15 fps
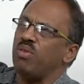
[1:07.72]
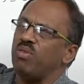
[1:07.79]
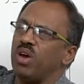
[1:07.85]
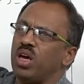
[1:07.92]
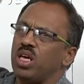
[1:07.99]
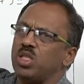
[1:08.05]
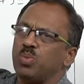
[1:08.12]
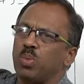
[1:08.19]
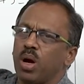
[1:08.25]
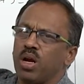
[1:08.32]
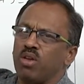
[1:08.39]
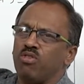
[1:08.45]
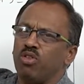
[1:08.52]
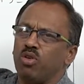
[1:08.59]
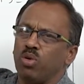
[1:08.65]
of A is
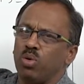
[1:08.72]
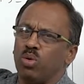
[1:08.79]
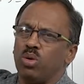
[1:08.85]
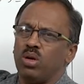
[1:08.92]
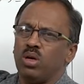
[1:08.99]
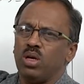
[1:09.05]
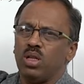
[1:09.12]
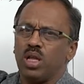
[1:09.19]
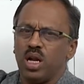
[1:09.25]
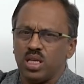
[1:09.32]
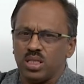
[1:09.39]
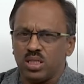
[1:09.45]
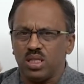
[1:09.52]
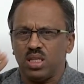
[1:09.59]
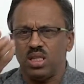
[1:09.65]
0.4, that
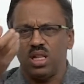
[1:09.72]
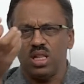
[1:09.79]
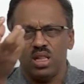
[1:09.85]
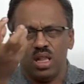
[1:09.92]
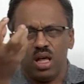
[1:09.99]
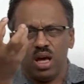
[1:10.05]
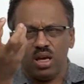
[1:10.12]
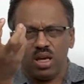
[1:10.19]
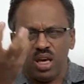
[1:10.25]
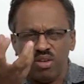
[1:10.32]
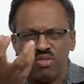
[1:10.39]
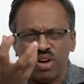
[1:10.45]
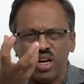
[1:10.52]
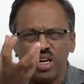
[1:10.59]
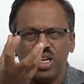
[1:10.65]
is the
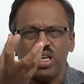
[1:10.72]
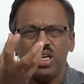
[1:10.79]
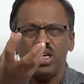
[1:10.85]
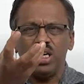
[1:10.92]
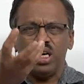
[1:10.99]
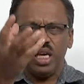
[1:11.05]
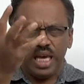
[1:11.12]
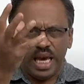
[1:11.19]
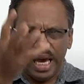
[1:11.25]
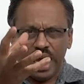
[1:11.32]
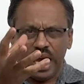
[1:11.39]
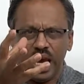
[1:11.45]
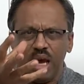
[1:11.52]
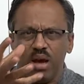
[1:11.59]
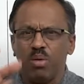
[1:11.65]
event
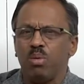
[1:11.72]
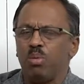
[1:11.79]
A